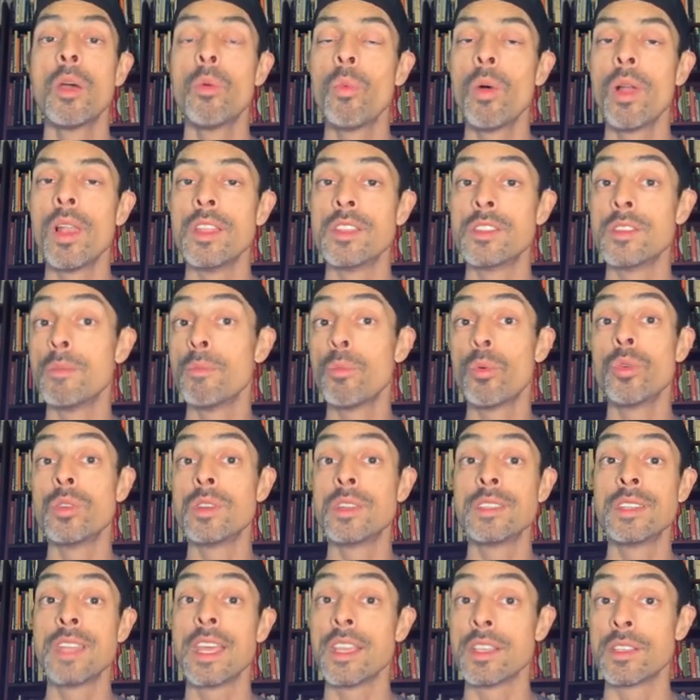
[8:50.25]
well, it's
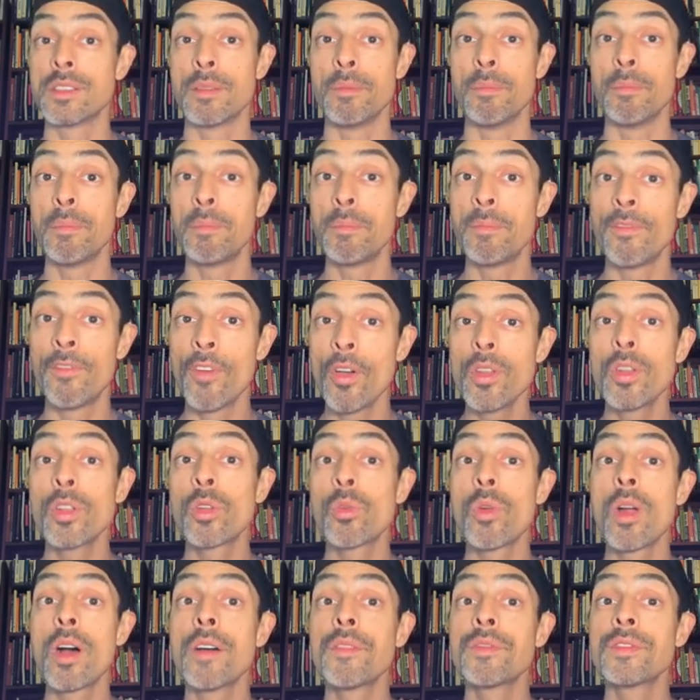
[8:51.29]
important to take some
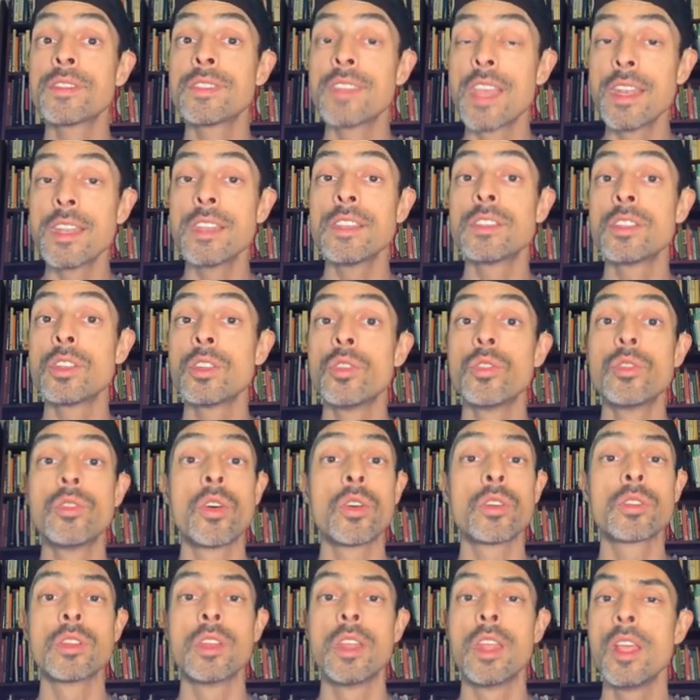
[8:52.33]
photographs, send it to your doctor,